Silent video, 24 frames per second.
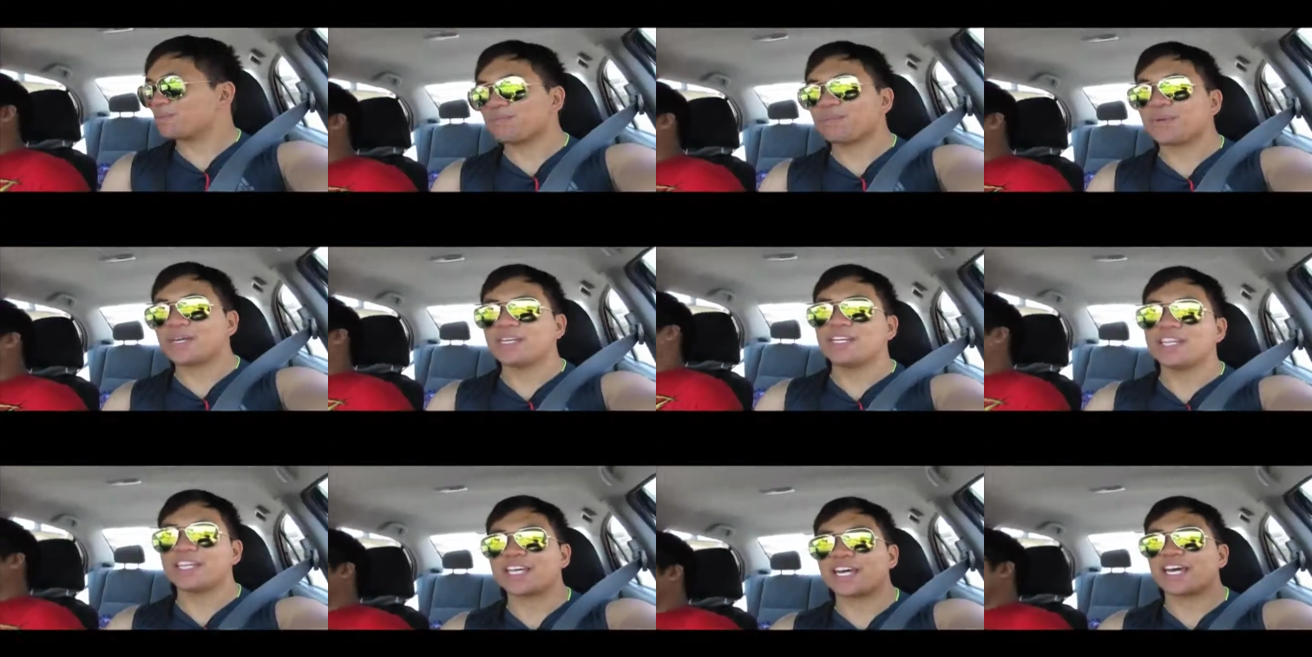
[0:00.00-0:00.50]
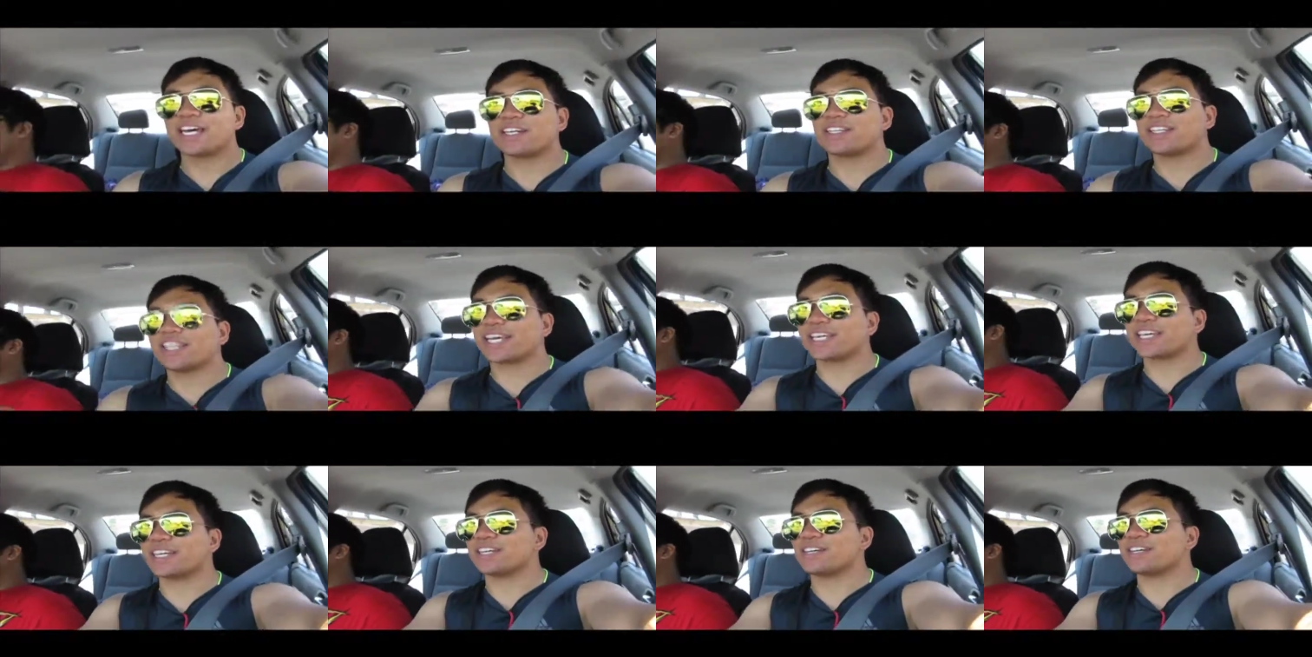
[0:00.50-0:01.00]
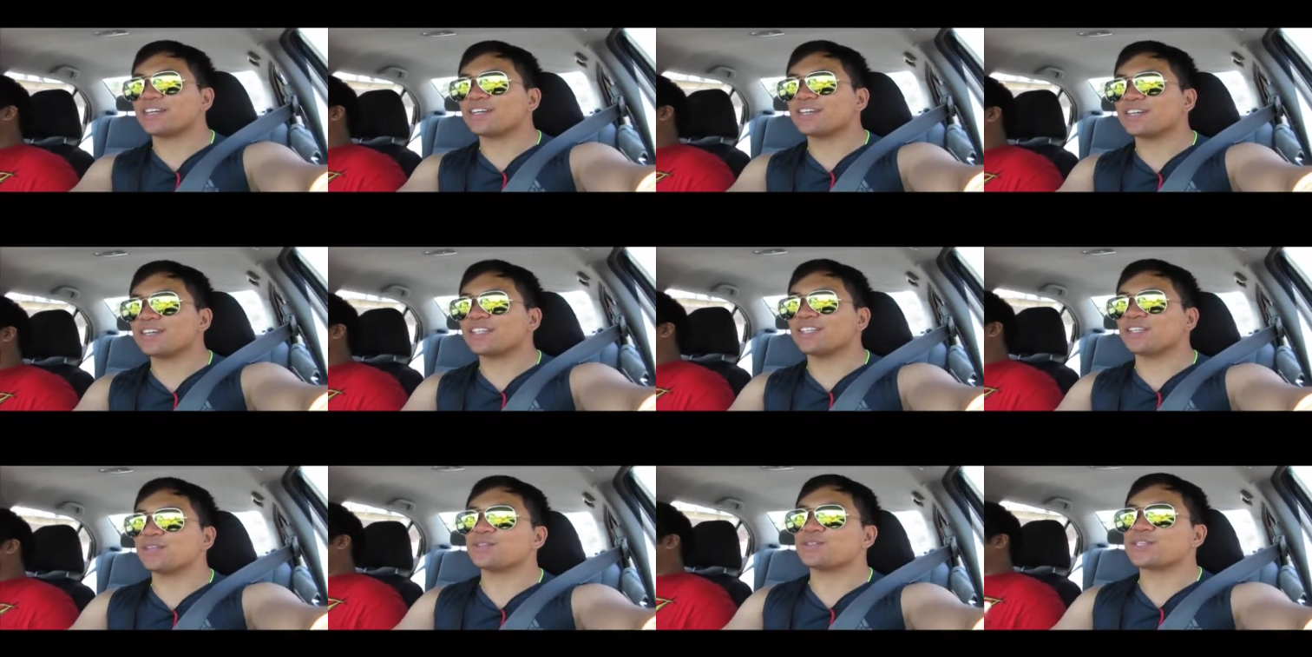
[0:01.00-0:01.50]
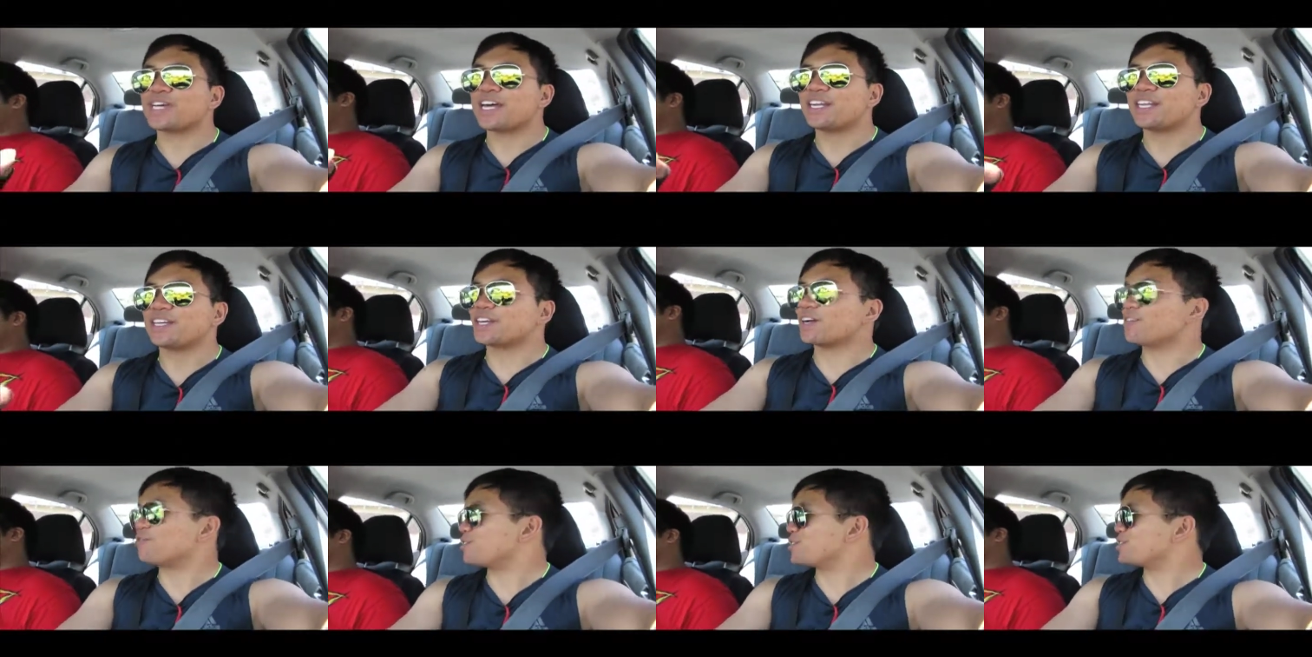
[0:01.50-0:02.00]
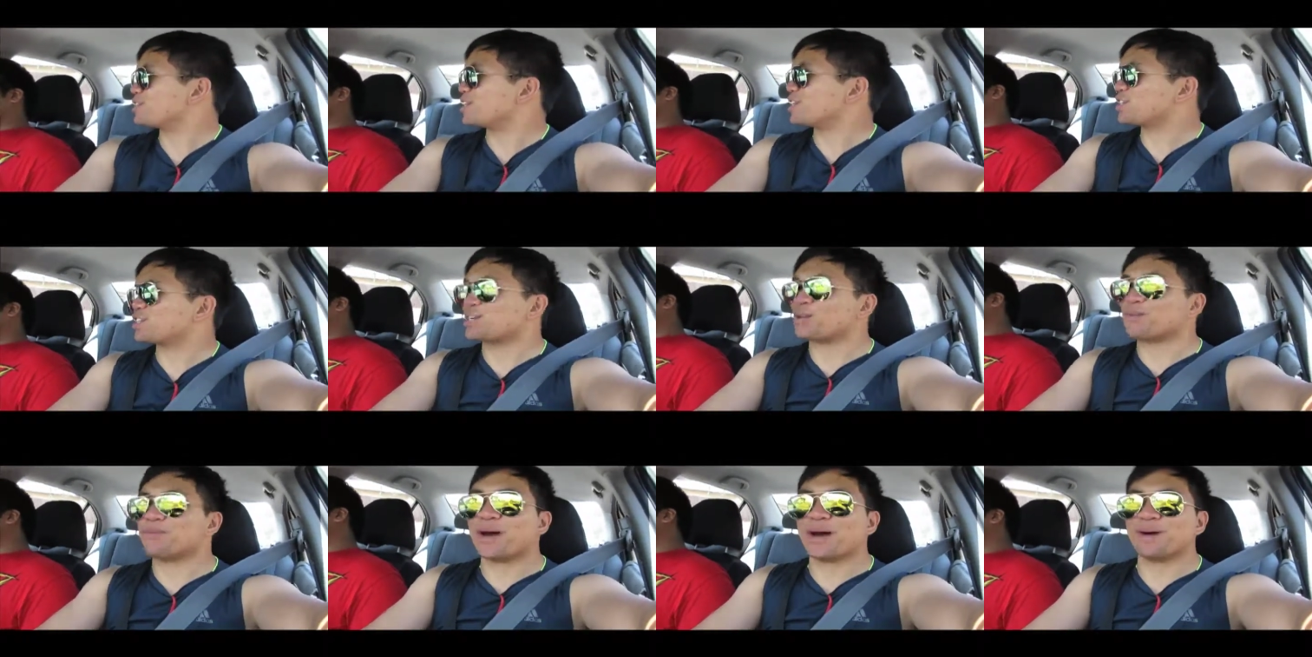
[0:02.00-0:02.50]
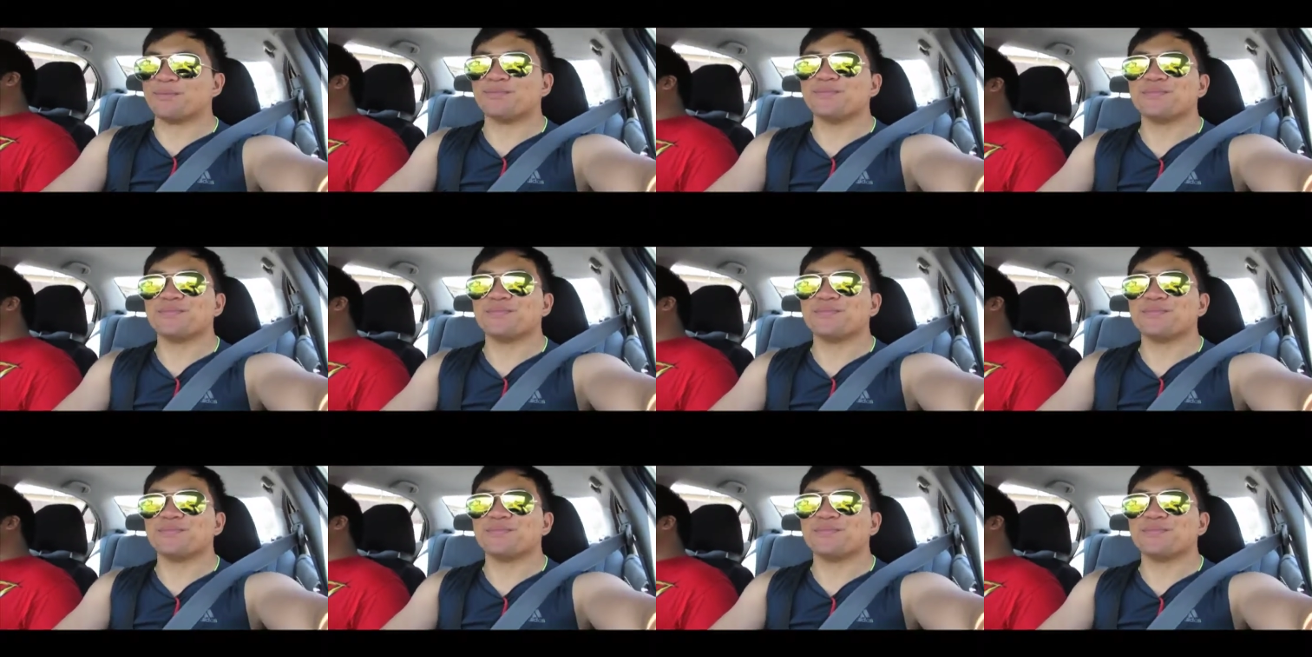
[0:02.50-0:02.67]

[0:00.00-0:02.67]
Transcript: Me and Nick had a, like a little tiny conversation about